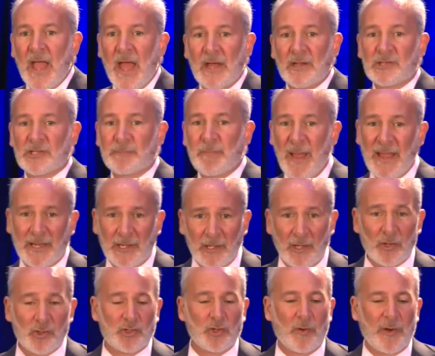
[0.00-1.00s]
And
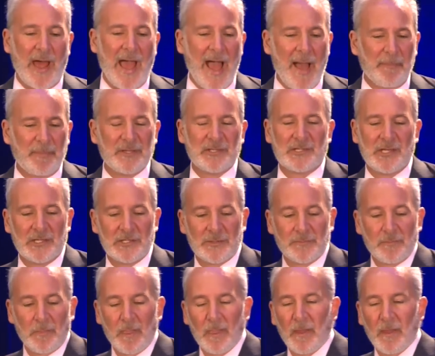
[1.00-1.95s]
speculators, you know what happens is